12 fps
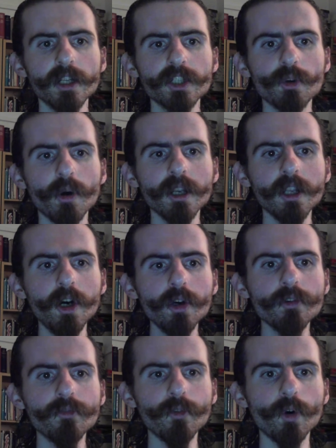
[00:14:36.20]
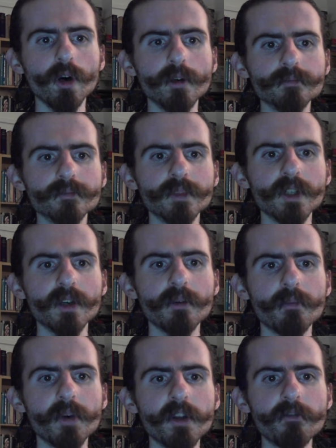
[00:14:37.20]
to a longed-for
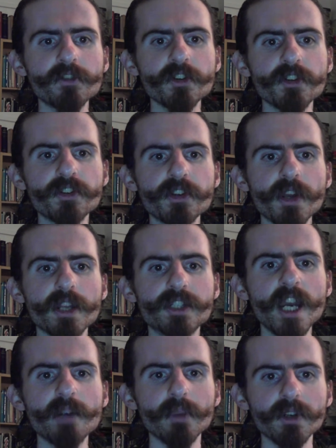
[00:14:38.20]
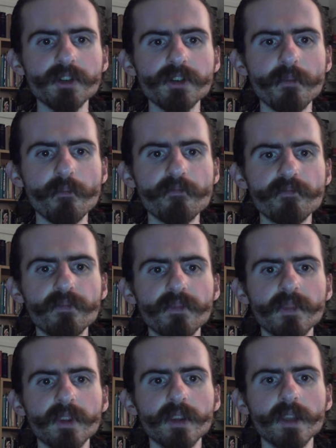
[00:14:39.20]
beneficent attainment,
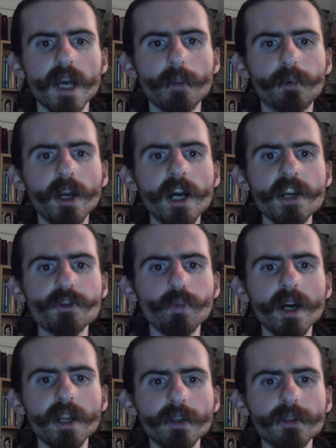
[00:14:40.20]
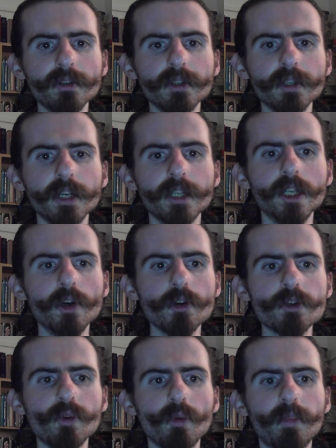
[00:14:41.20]
a prize won, in no
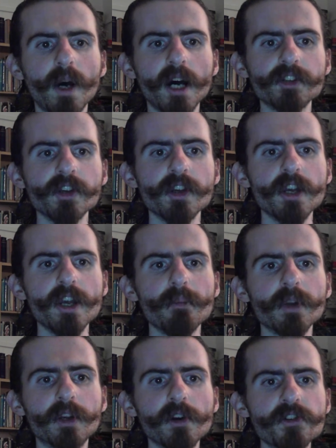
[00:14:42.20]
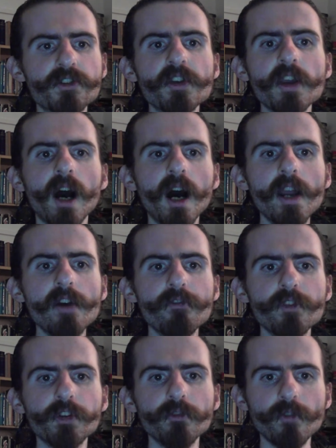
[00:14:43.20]
small part, because the eye of
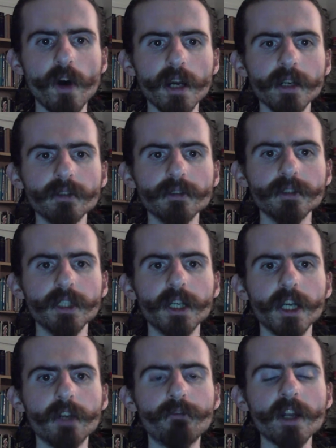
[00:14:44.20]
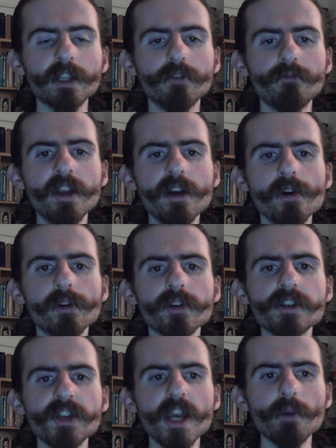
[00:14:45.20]
the divine, in fact the
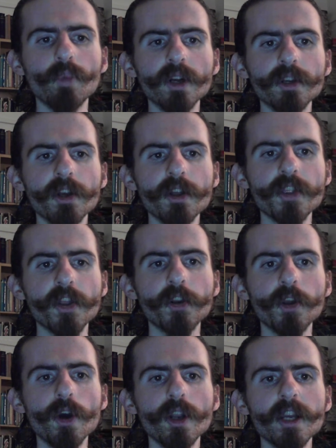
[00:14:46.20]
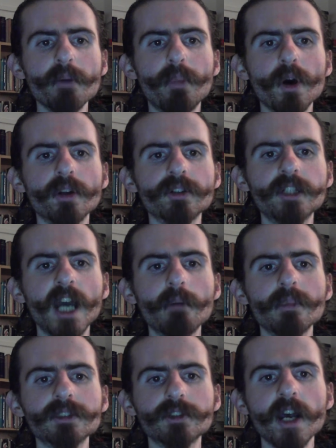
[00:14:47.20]
very same one that had earlier burned
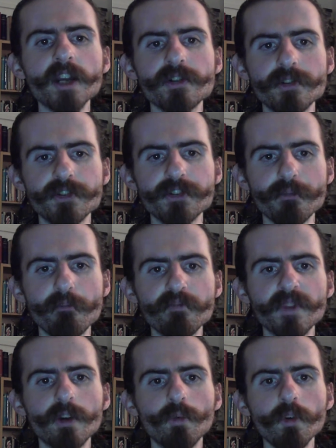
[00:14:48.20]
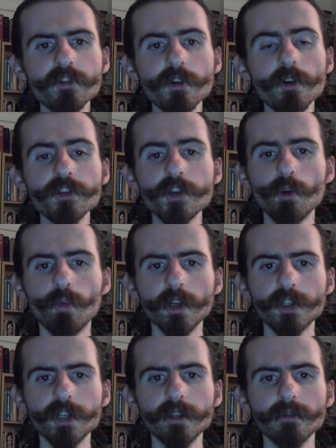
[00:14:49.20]
Kama to ashes, was also
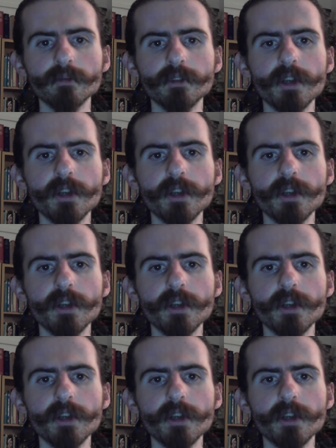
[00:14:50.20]
watching,